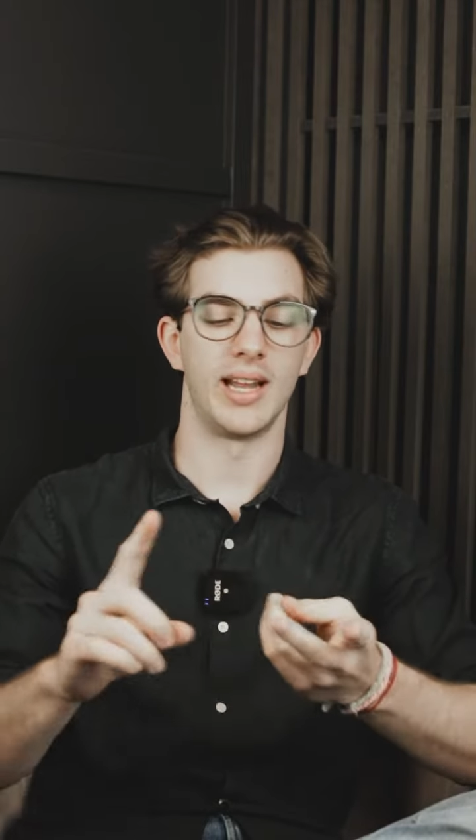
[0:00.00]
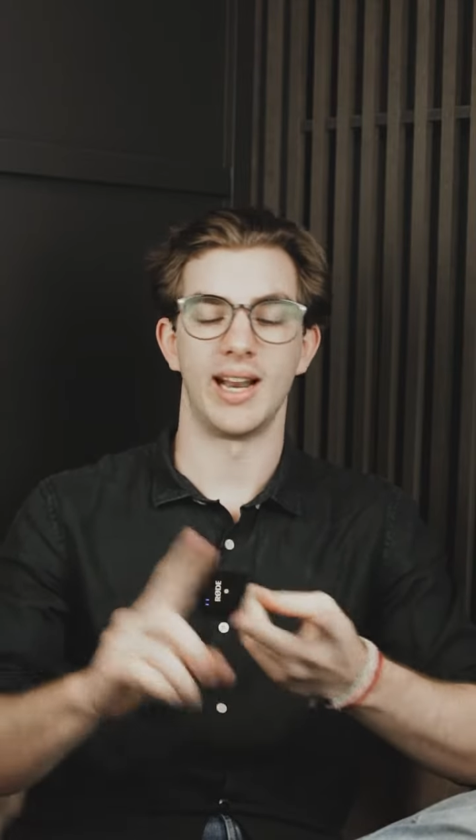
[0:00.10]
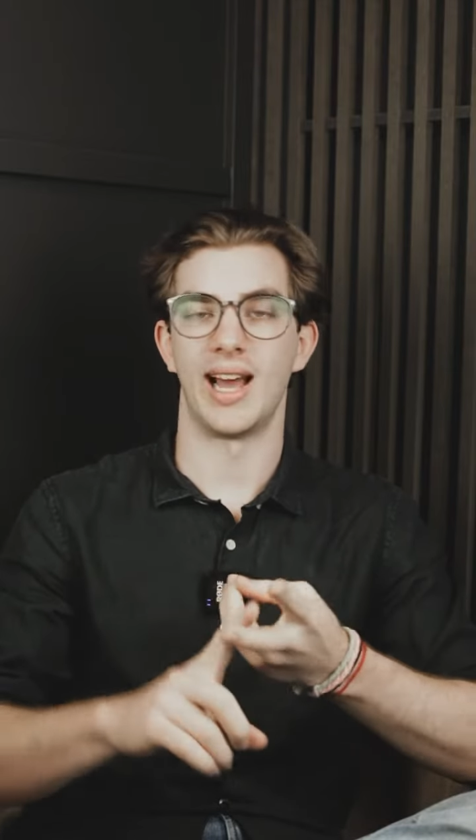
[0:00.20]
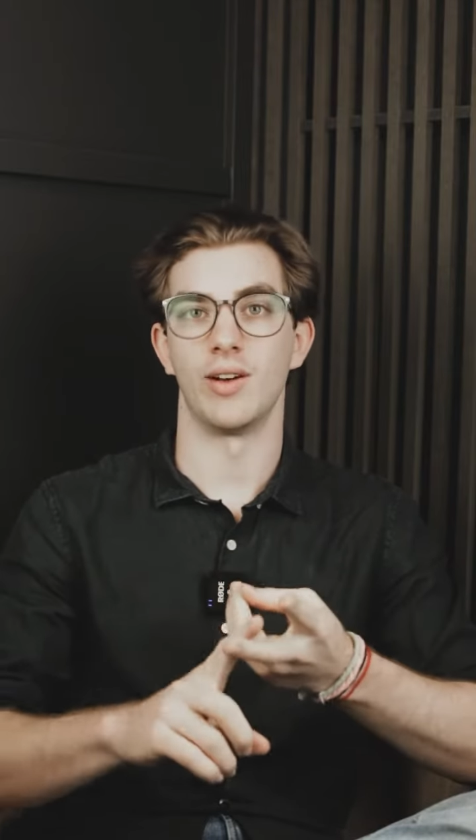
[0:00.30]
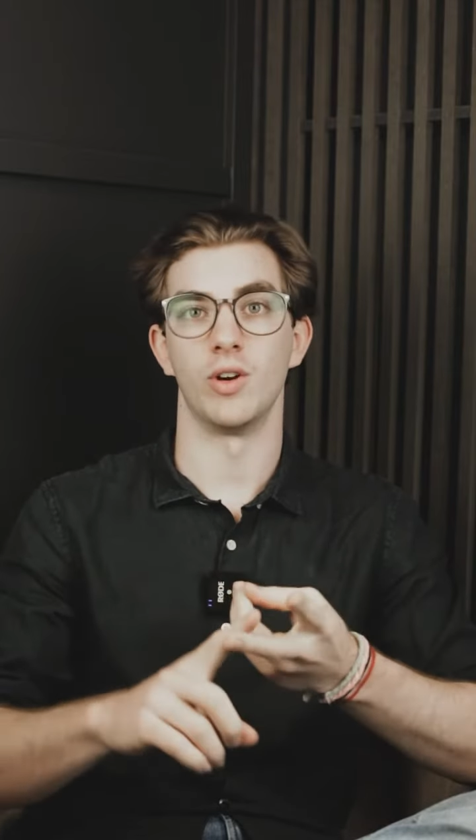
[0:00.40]
an
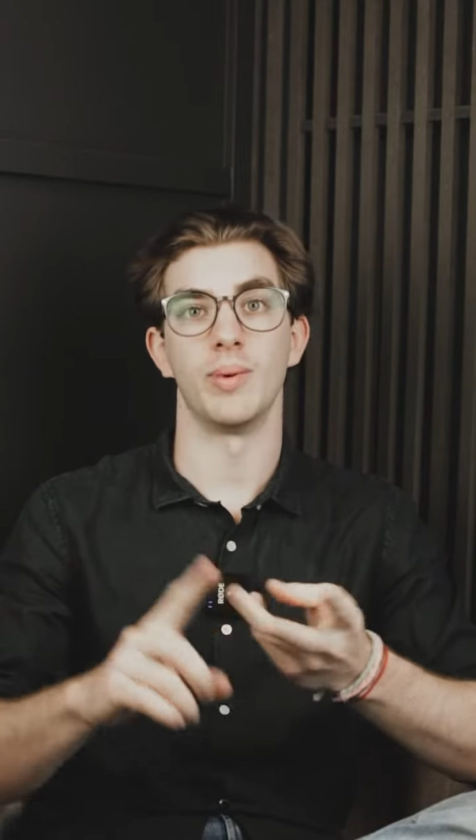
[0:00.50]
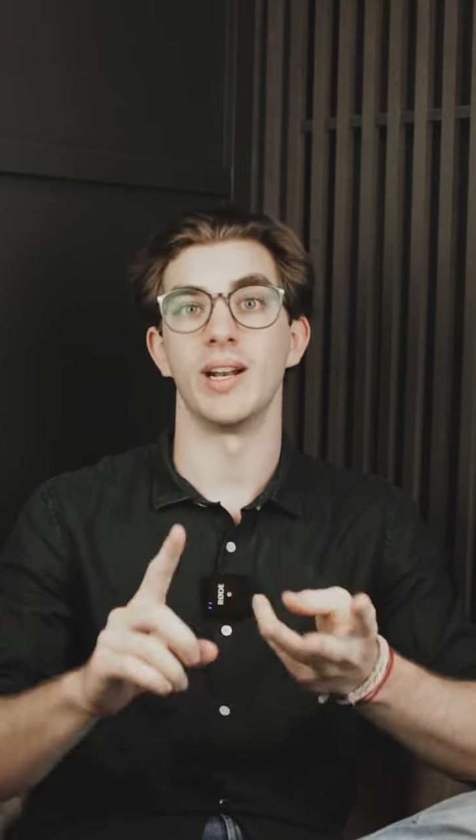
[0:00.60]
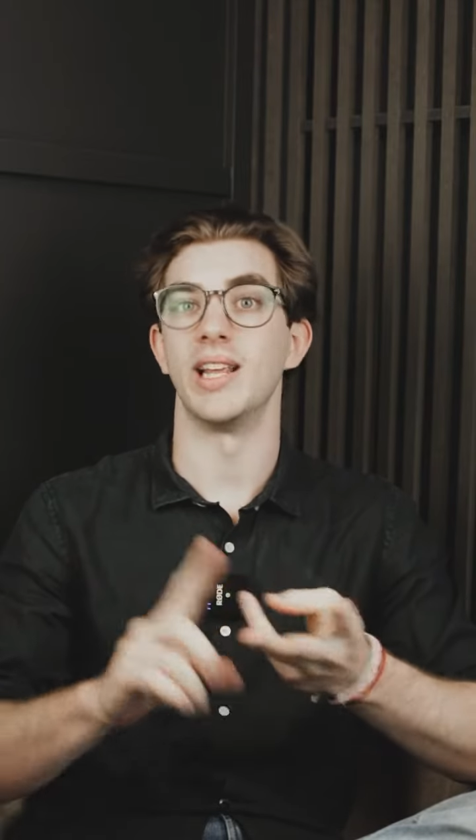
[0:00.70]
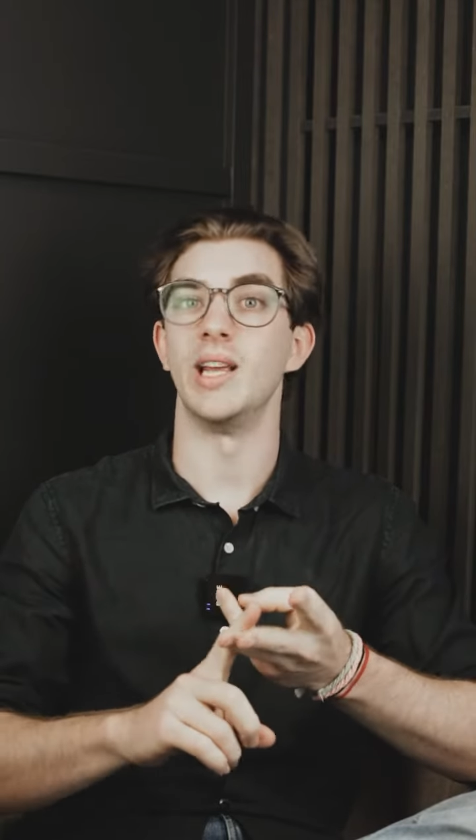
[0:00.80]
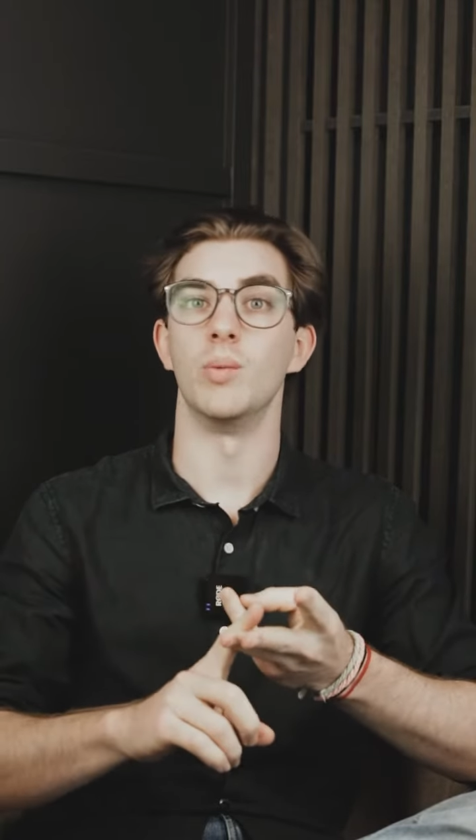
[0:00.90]
ad group,
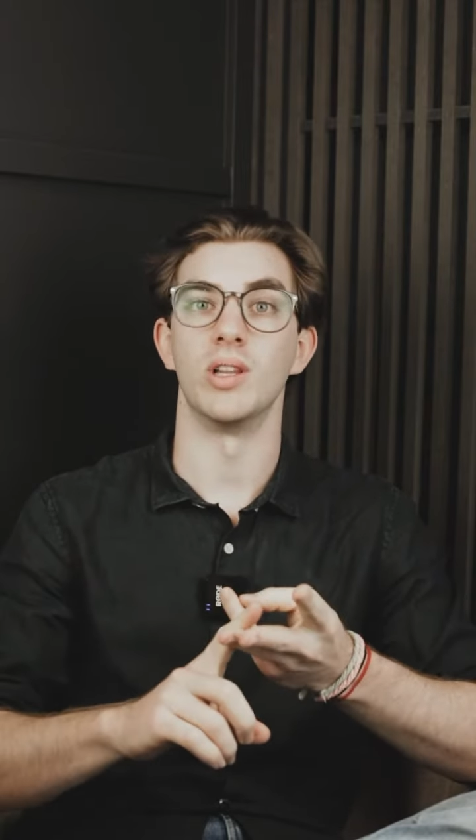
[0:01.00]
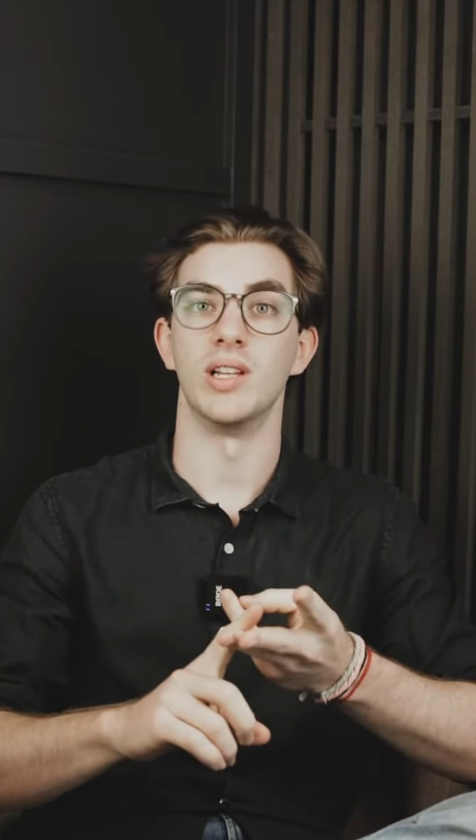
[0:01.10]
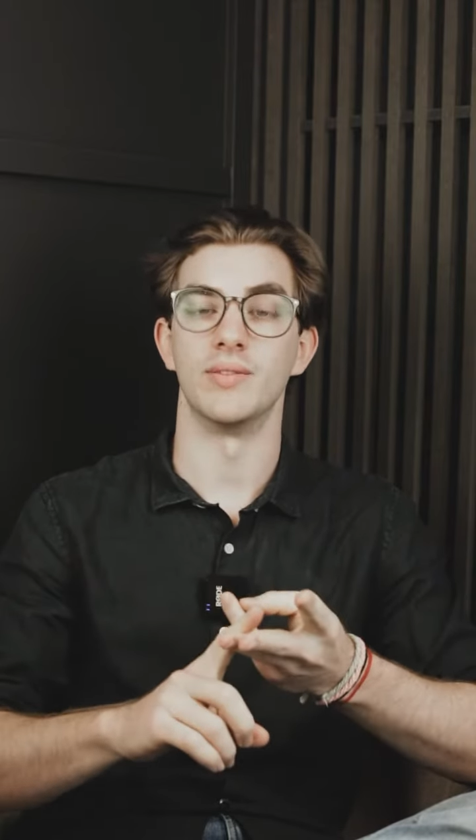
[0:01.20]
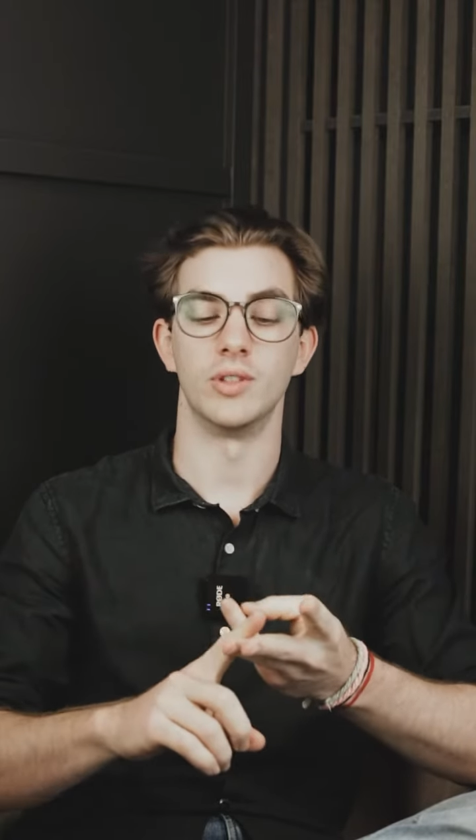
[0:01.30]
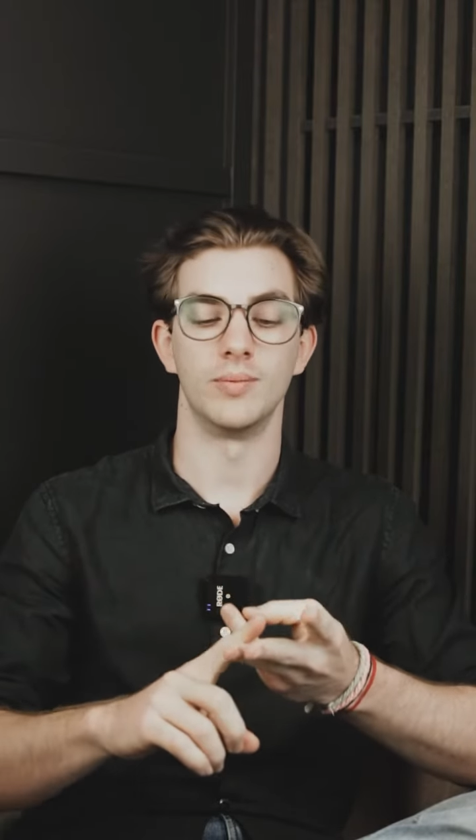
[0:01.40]
and a keyword
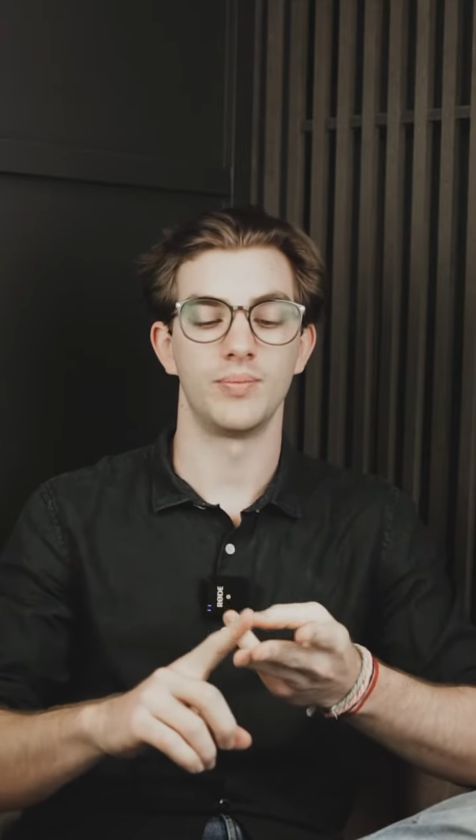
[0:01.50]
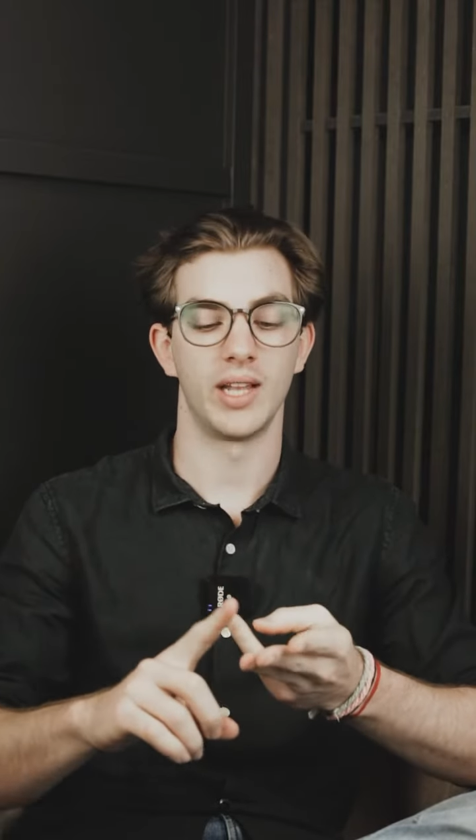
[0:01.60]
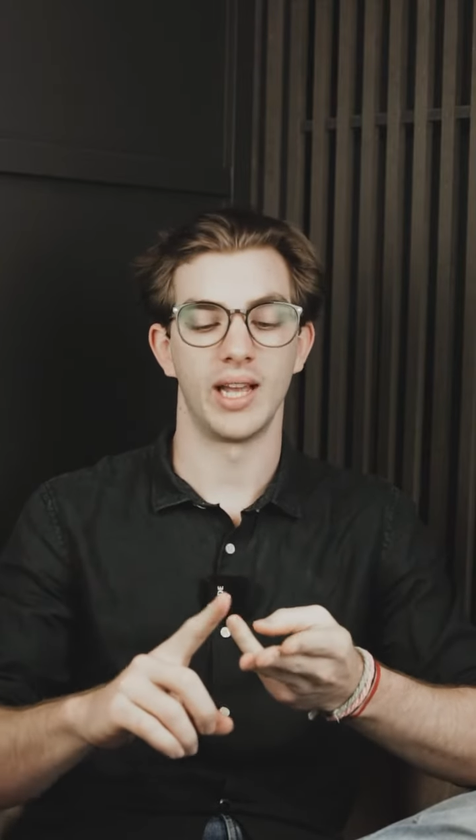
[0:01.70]
level.